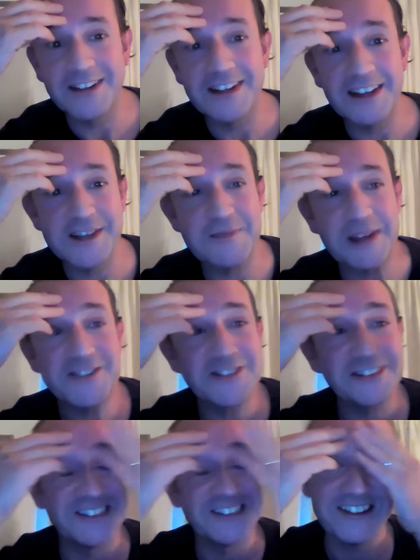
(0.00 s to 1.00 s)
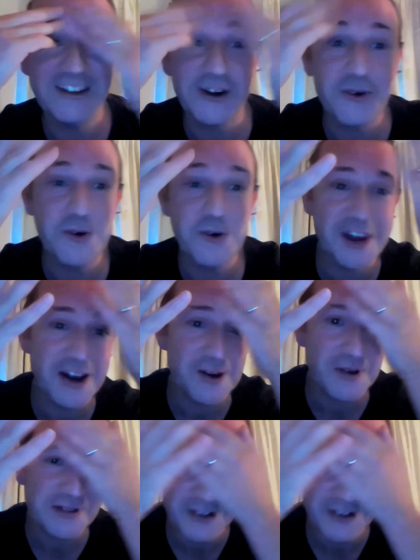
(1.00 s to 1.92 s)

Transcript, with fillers: And then he mentions it, you know, oh yeah, we've